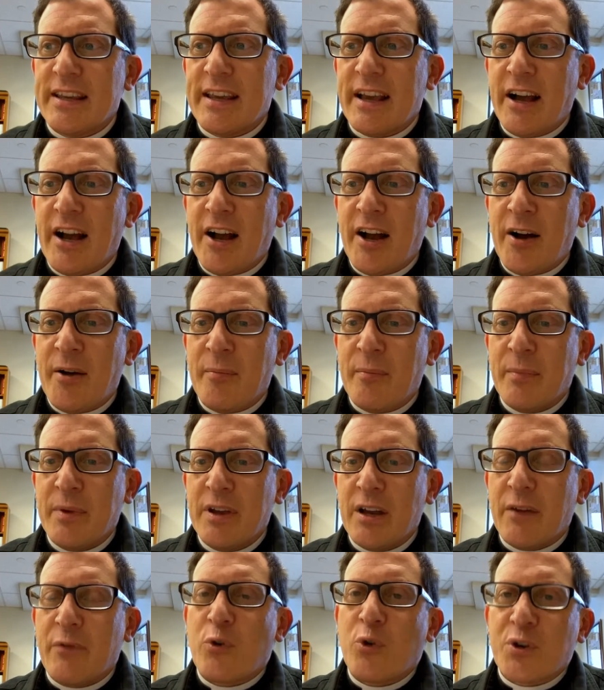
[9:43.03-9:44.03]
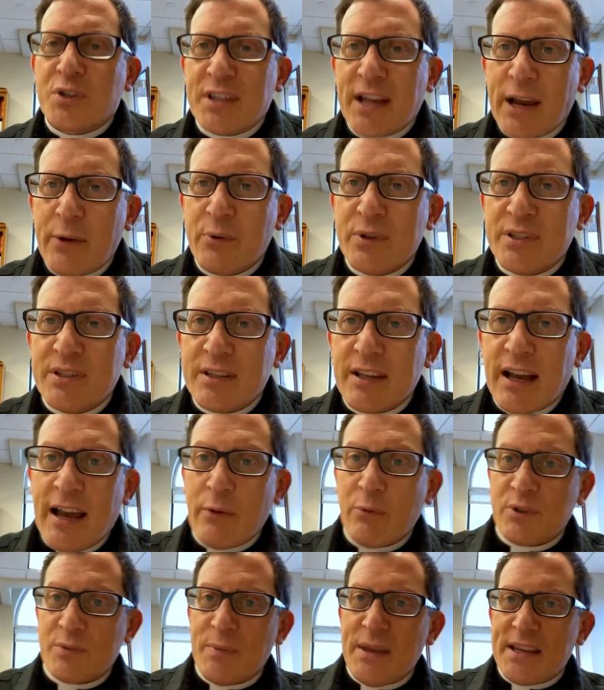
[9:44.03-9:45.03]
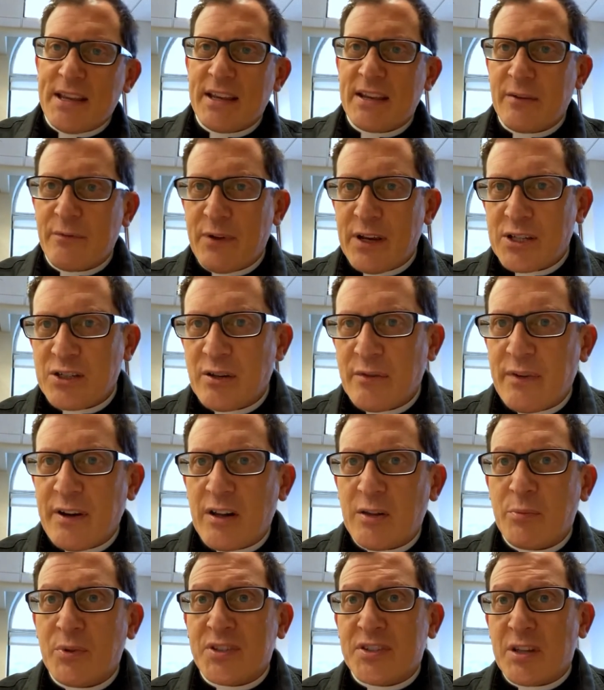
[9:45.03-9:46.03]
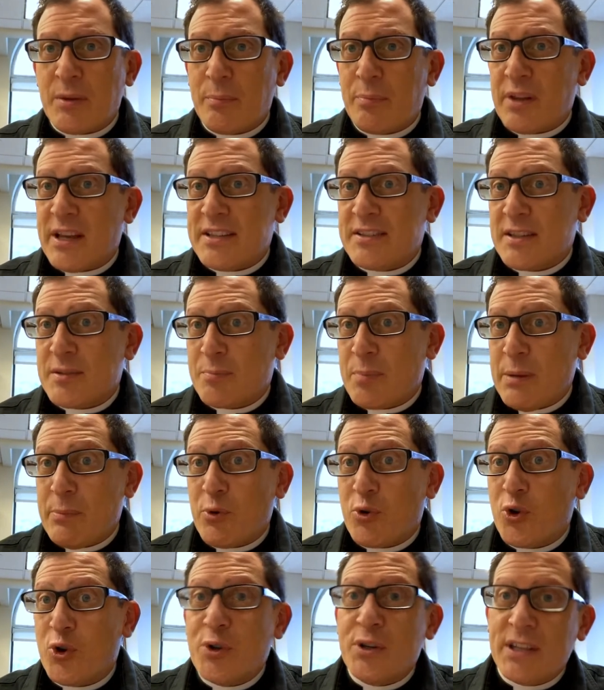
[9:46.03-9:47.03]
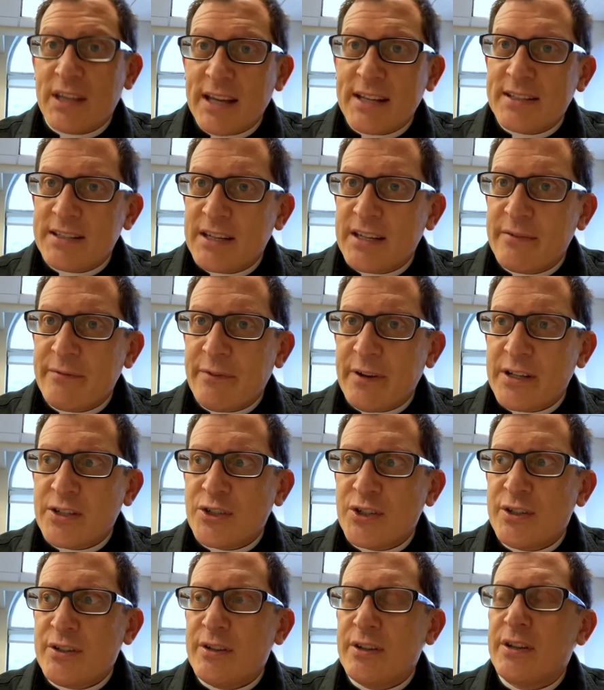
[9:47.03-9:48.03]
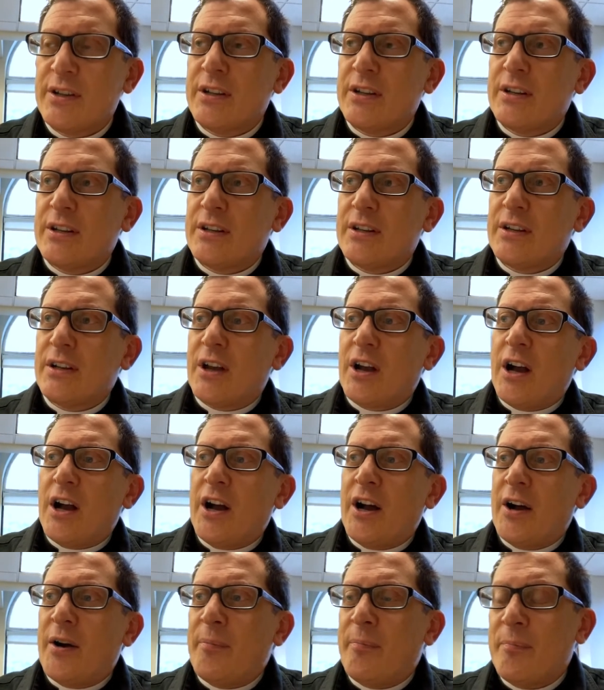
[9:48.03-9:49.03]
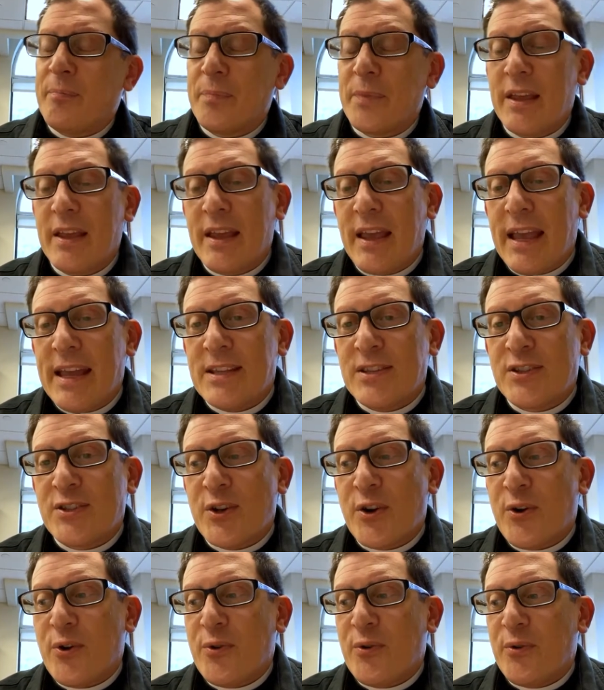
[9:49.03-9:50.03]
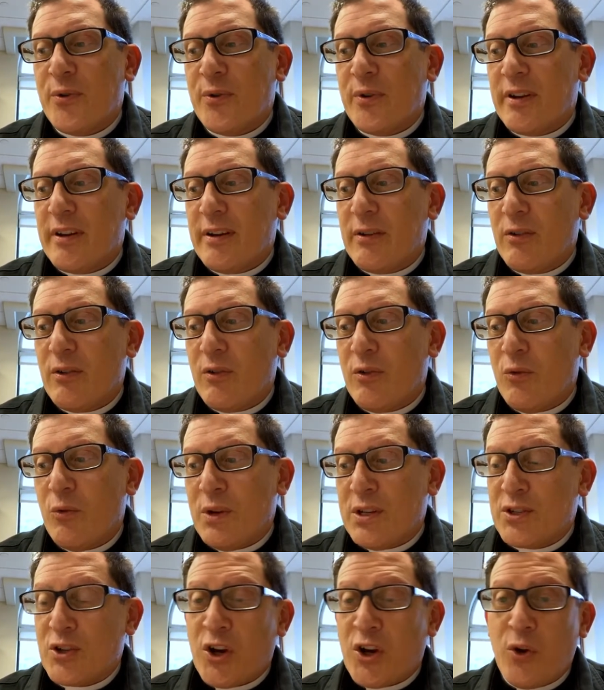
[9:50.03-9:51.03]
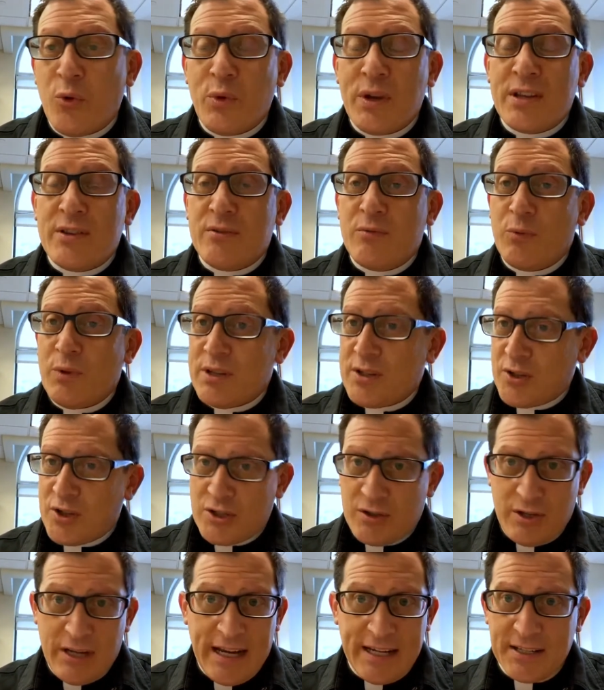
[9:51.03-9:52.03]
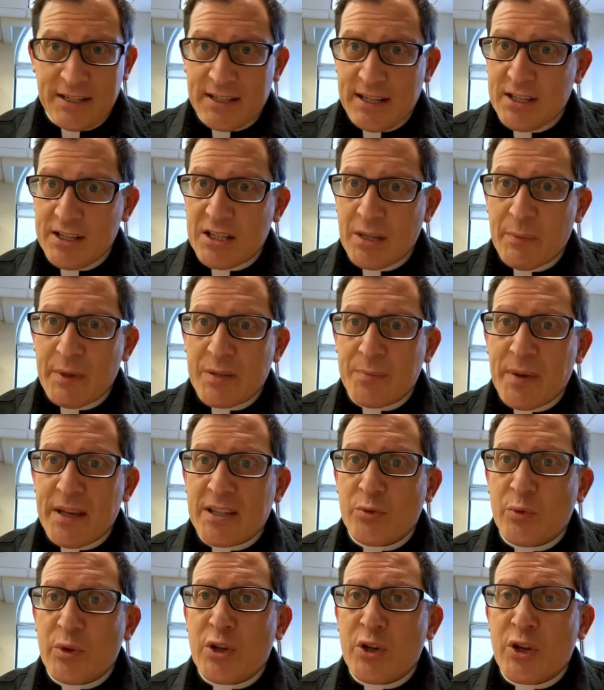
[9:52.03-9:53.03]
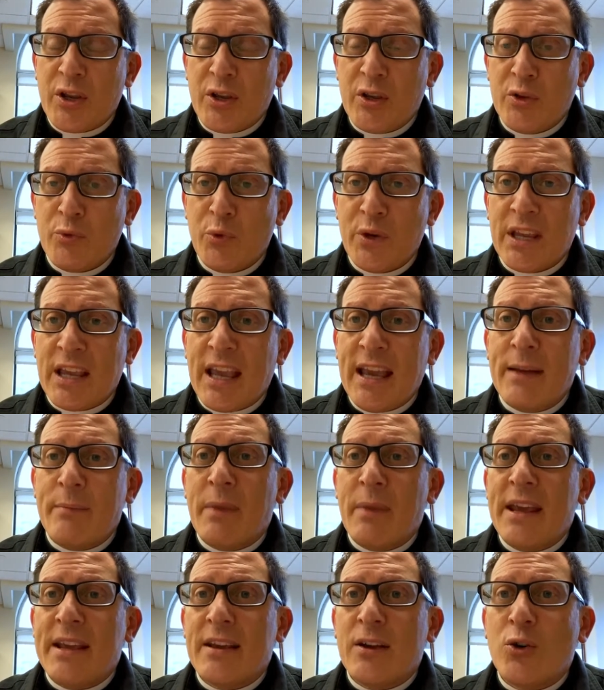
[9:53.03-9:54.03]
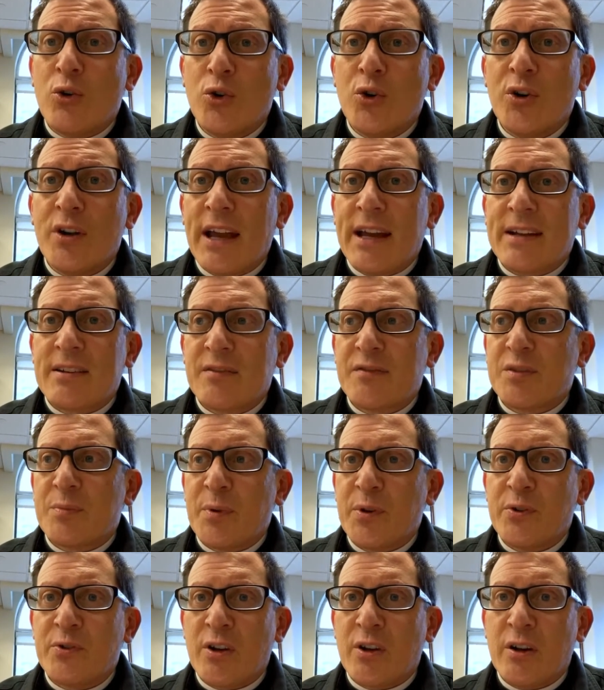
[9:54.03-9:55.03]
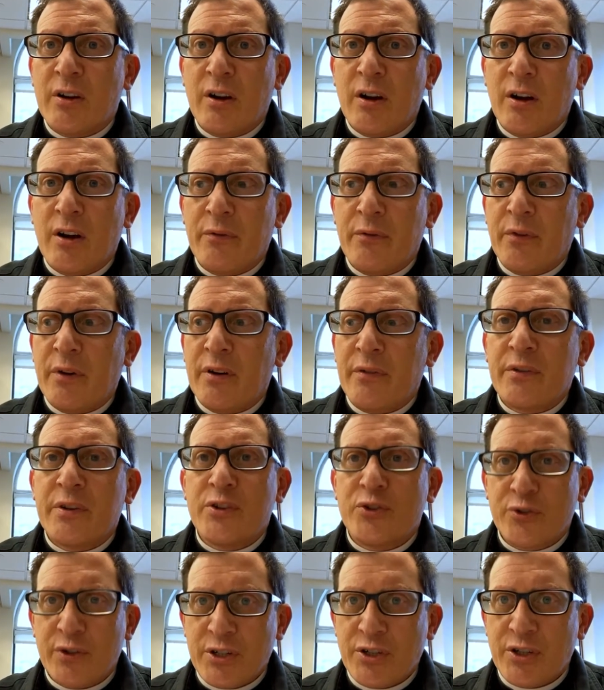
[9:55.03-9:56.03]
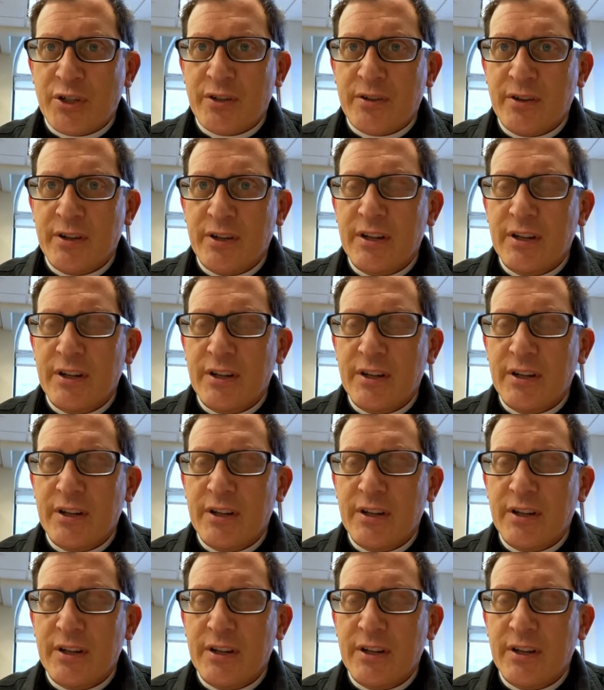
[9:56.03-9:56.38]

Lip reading: Of course, I was making confession available. Some places people couldn't get to confession, and so we had to teach them as best we can, make a good act of contrition.